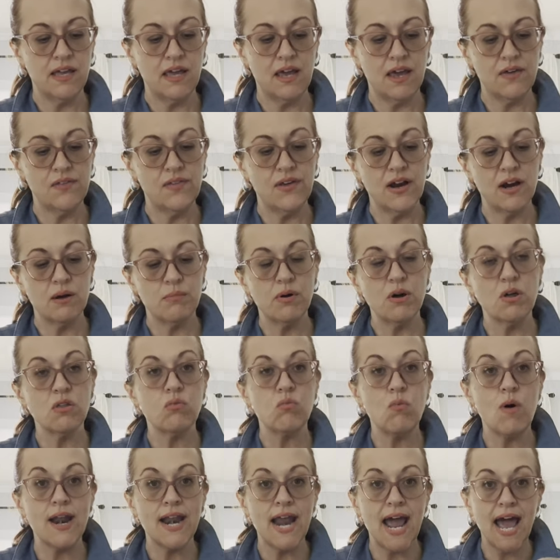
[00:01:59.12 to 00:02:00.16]
and they are both
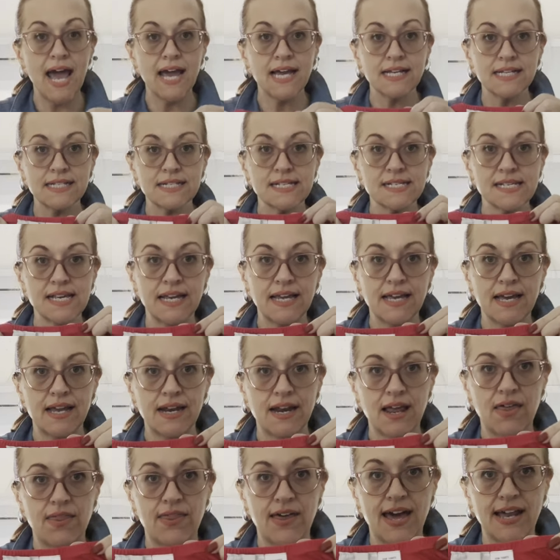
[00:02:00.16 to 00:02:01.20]
1X
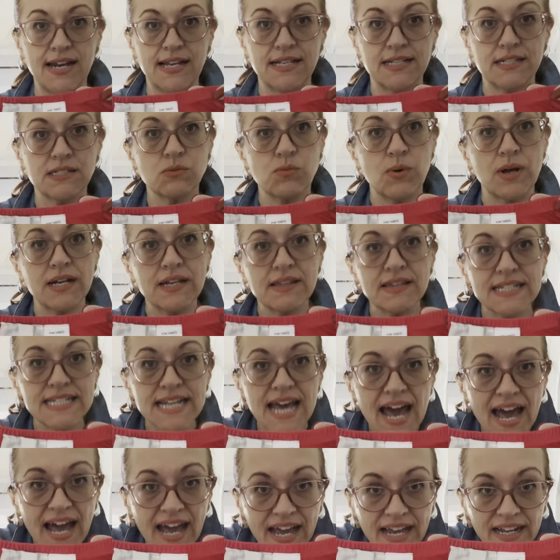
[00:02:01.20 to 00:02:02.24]
and that is what the
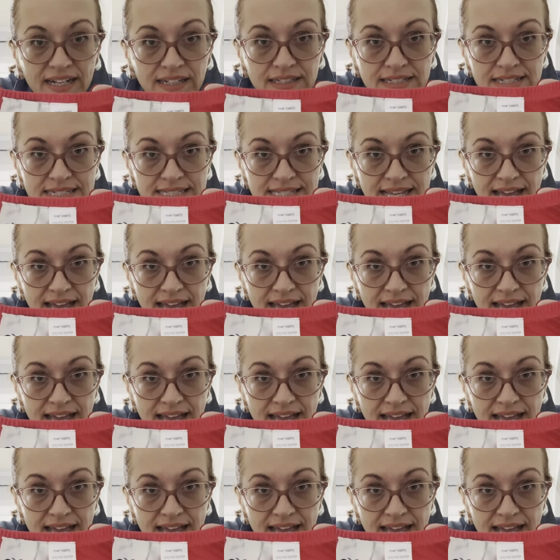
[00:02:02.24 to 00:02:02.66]
tag looks